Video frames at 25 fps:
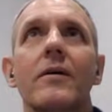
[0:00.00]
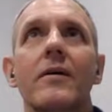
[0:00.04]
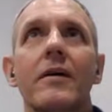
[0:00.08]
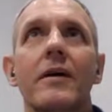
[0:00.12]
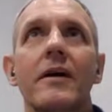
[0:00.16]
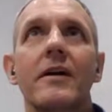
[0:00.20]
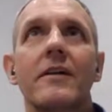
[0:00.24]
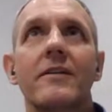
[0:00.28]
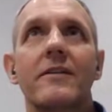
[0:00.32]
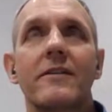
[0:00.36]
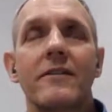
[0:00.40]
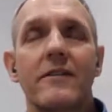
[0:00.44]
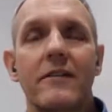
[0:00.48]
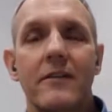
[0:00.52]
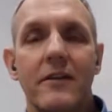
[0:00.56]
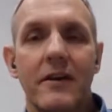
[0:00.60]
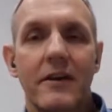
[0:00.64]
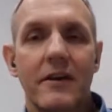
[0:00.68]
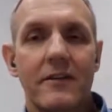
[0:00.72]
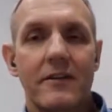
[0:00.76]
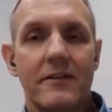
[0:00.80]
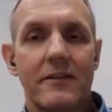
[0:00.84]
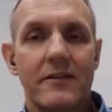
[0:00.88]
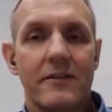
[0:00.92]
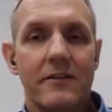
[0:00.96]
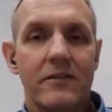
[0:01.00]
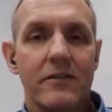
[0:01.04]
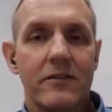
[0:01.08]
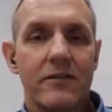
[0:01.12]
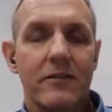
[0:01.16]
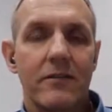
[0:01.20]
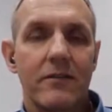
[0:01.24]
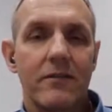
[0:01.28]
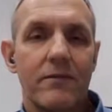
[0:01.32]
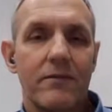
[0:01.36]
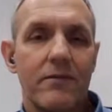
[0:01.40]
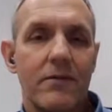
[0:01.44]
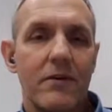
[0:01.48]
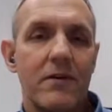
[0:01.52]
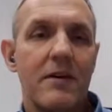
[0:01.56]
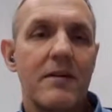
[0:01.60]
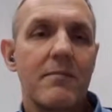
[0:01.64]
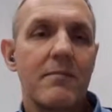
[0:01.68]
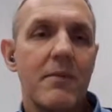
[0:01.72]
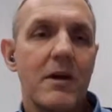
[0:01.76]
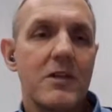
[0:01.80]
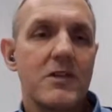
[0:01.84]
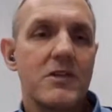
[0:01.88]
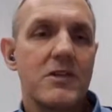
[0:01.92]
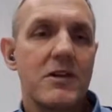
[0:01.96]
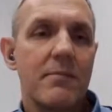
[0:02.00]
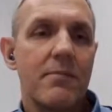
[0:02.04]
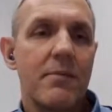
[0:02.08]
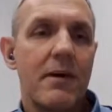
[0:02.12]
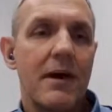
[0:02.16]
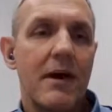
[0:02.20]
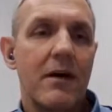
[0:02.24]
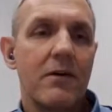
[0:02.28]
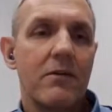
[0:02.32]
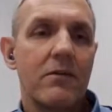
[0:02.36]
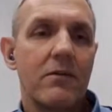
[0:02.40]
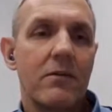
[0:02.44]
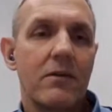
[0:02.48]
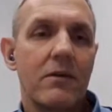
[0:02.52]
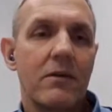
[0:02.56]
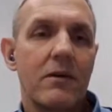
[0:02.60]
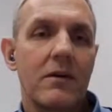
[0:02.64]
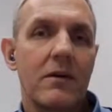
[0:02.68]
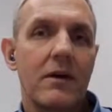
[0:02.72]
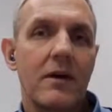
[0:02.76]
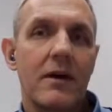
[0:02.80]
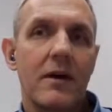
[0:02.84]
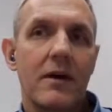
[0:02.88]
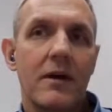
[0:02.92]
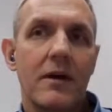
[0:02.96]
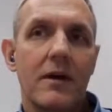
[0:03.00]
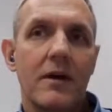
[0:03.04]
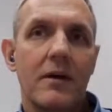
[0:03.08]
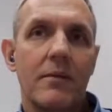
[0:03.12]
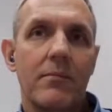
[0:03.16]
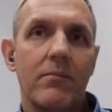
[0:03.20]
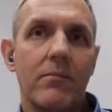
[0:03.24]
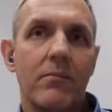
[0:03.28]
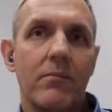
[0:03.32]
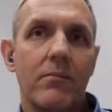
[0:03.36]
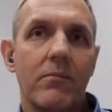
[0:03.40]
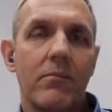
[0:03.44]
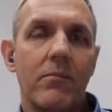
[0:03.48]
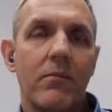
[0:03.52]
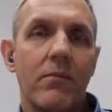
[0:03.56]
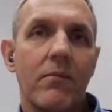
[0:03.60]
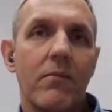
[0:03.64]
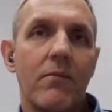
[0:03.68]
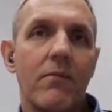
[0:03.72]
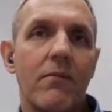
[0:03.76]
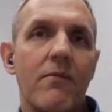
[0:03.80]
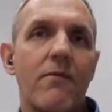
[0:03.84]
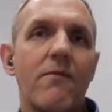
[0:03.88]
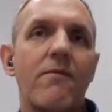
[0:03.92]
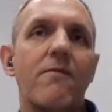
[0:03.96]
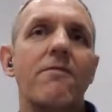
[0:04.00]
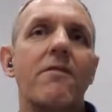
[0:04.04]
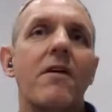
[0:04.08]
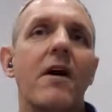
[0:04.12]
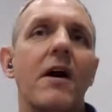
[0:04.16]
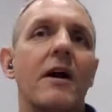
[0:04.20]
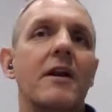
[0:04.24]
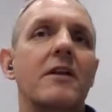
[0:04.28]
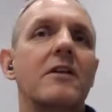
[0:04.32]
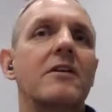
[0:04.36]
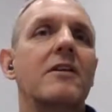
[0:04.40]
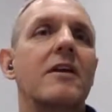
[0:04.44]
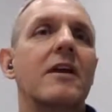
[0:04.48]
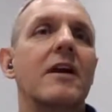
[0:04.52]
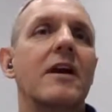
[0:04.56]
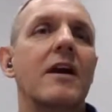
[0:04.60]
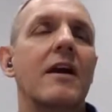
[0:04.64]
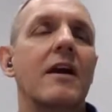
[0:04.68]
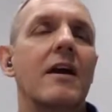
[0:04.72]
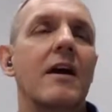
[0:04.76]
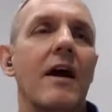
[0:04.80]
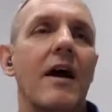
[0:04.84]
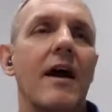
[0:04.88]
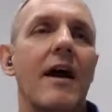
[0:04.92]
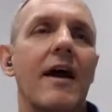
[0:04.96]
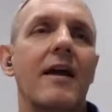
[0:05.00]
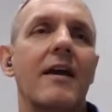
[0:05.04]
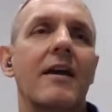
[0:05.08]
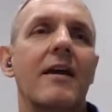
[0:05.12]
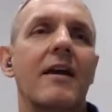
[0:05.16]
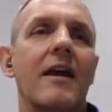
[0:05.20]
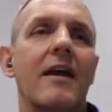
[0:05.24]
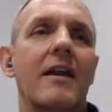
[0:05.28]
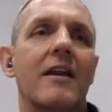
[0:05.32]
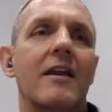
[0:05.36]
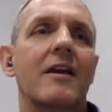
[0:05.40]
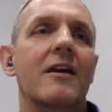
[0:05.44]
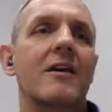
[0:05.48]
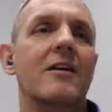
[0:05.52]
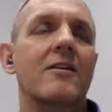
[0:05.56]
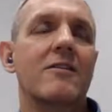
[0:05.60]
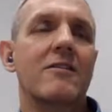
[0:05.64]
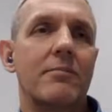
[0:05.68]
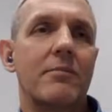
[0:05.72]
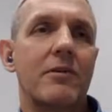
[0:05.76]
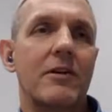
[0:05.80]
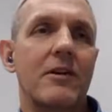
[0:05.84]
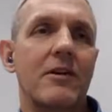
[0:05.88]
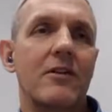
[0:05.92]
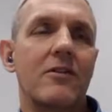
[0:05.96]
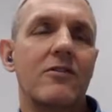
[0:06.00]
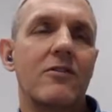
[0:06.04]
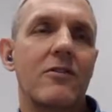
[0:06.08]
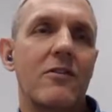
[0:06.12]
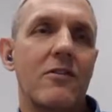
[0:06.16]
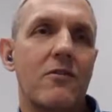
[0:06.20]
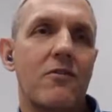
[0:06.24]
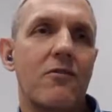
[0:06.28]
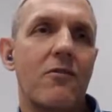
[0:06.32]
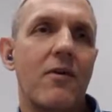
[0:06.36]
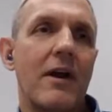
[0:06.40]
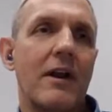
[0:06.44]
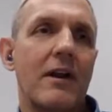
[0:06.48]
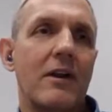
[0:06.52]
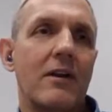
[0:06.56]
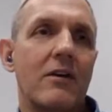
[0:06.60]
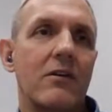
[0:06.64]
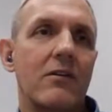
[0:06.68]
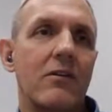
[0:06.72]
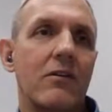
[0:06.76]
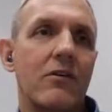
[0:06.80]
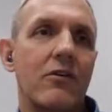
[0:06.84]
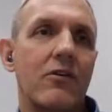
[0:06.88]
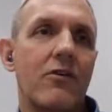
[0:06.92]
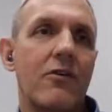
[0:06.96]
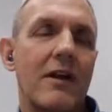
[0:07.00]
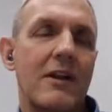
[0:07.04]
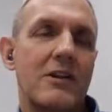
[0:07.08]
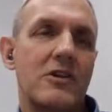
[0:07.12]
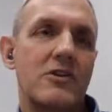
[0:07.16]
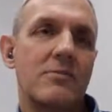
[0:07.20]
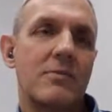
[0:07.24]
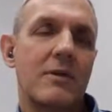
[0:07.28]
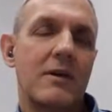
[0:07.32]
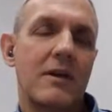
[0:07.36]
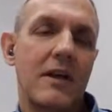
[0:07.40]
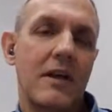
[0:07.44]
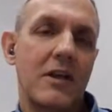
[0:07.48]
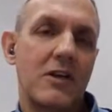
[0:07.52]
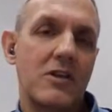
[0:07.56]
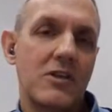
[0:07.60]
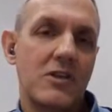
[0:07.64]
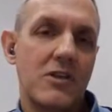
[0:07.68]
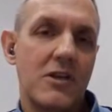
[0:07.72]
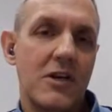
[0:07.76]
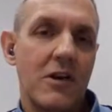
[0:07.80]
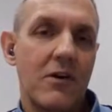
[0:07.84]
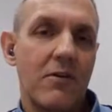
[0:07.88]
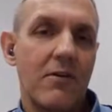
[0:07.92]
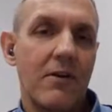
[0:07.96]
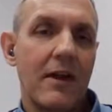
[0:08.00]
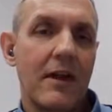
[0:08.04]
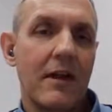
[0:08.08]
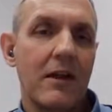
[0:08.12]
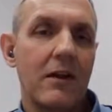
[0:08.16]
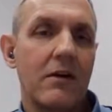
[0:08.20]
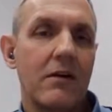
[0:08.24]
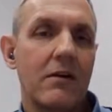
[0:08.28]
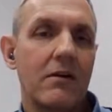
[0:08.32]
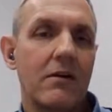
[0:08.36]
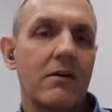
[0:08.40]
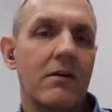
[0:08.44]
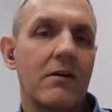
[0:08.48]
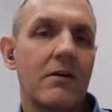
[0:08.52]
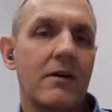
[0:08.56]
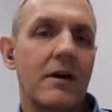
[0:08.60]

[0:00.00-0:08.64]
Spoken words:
it's very much about finding and getting accepted into the right graduate engineering